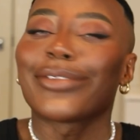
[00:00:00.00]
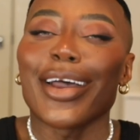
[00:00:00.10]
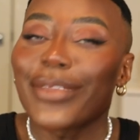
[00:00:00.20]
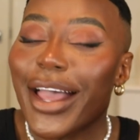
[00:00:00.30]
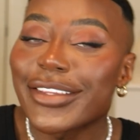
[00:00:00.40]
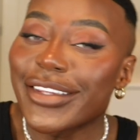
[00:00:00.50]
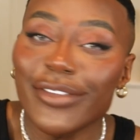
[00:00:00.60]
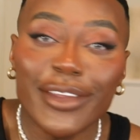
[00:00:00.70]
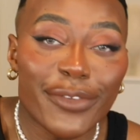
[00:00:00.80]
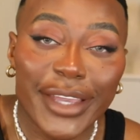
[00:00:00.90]
Sometimes I just
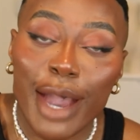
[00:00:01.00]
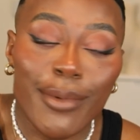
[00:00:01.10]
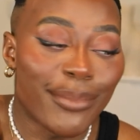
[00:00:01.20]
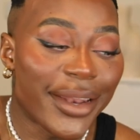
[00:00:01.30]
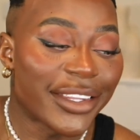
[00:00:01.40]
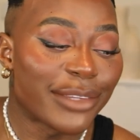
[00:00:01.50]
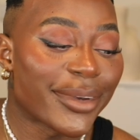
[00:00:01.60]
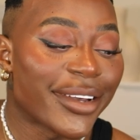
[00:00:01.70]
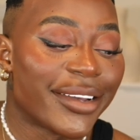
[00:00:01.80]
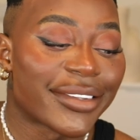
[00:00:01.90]
have to count my blessings,
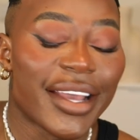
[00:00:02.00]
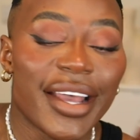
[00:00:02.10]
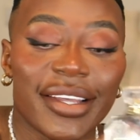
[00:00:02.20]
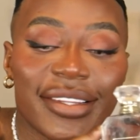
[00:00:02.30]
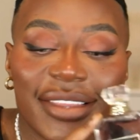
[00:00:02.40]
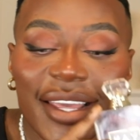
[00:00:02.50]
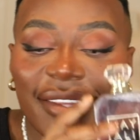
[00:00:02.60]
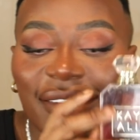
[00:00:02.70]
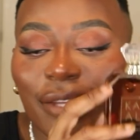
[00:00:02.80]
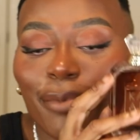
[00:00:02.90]
because
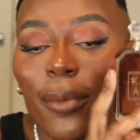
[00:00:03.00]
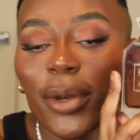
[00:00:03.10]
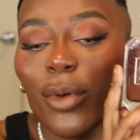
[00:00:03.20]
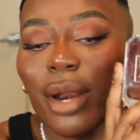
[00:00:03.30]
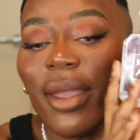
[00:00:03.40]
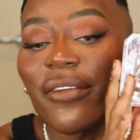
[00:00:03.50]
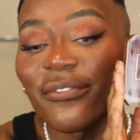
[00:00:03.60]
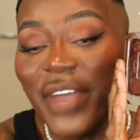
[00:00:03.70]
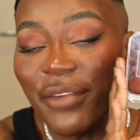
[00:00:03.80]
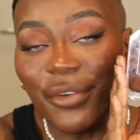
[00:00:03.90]
this is probably one of my
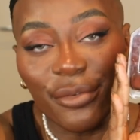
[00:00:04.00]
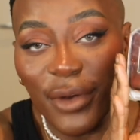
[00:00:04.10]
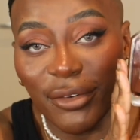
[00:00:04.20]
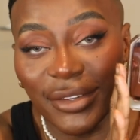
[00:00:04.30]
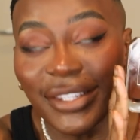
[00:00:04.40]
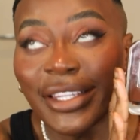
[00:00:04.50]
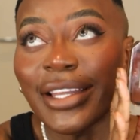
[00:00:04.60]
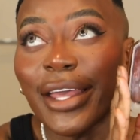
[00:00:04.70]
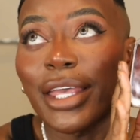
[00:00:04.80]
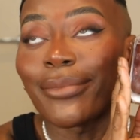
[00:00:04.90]
favorite fragrances. This is
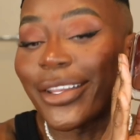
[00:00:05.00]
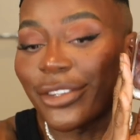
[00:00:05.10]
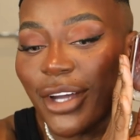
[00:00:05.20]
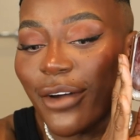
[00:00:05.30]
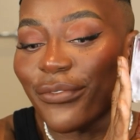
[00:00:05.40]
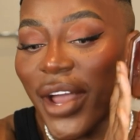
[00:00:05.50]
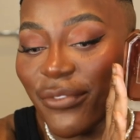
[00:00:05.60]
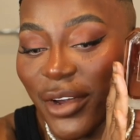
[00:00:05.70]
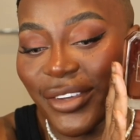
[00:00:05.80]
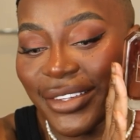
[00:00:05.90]
like in my top
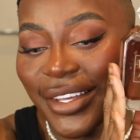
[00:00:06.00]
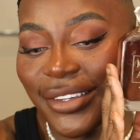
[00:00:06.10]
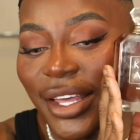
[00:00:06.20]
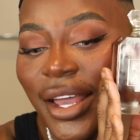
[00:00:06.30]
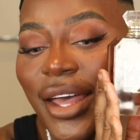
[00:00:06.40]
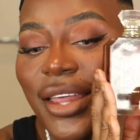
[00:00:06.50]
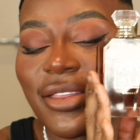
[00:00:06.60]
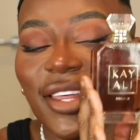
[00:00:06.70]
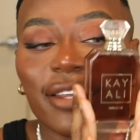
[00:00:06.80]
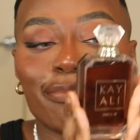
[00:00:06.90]
5 fragrances.
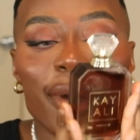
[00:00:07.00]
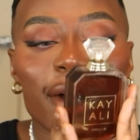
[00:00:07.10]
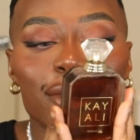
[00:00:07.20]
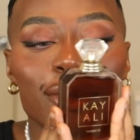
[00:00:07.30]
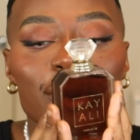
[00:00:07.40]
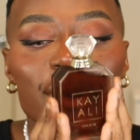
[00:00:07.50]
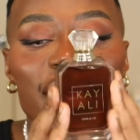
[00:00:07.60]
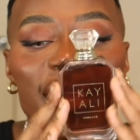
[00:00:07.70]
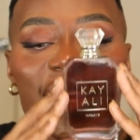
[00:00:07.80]
This bottle